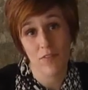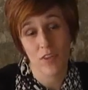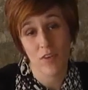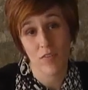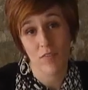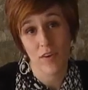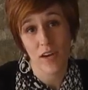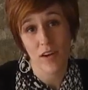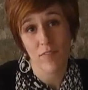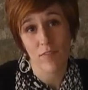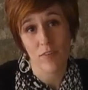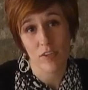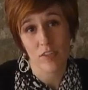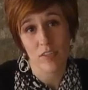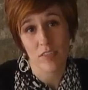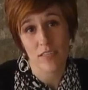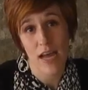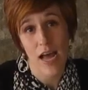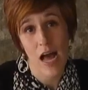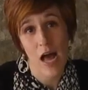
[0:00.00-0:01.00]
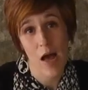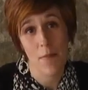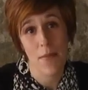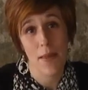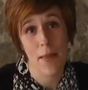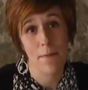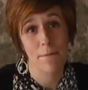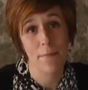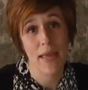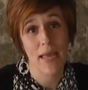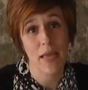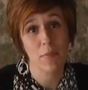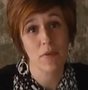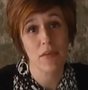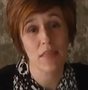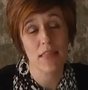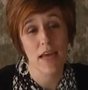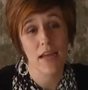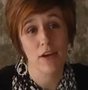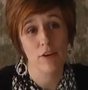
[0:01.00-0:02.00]
for the very first time and
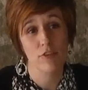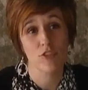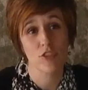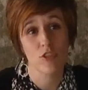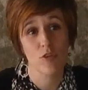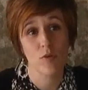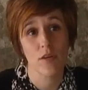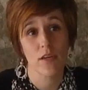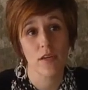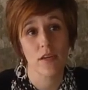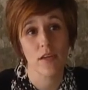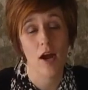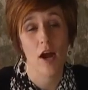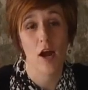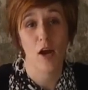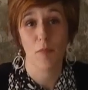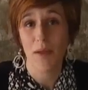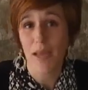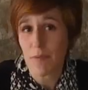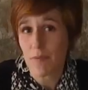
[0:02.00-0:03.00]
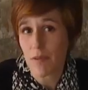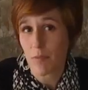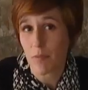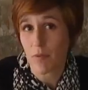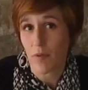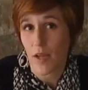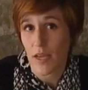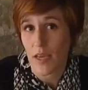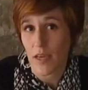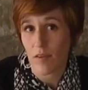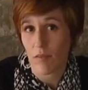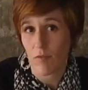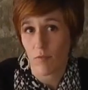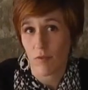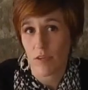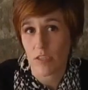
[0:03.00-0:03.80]
maybe they are doing our baby plan,